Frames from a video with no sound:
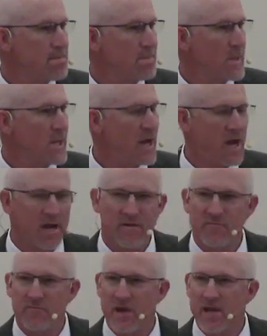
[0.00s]
And I have
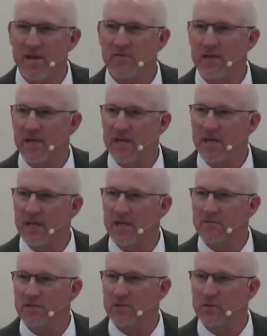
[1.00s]
faith that He
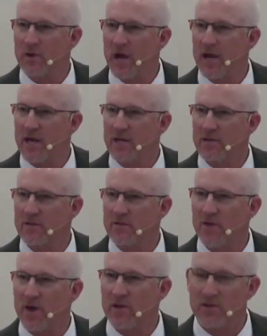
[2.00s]
lives at the right hand of the
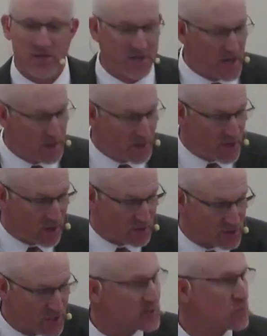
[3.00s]
Father today, because
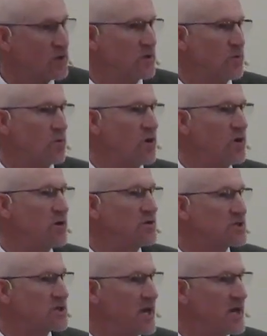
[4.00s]
that's what the Word
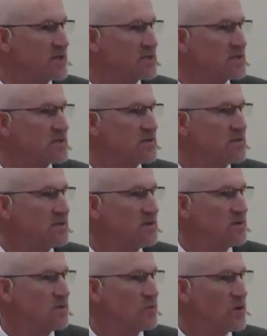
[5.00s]
says.
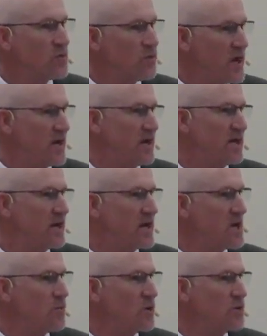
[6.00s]
We read it in
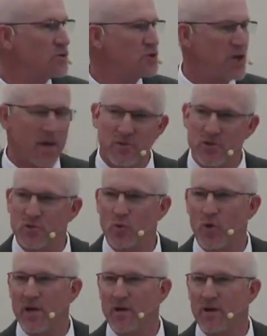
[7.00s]
Hebrews chapter
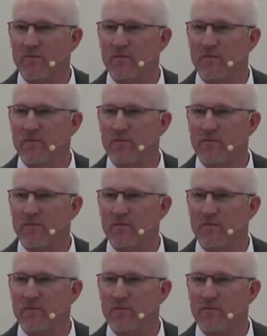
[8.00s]
12.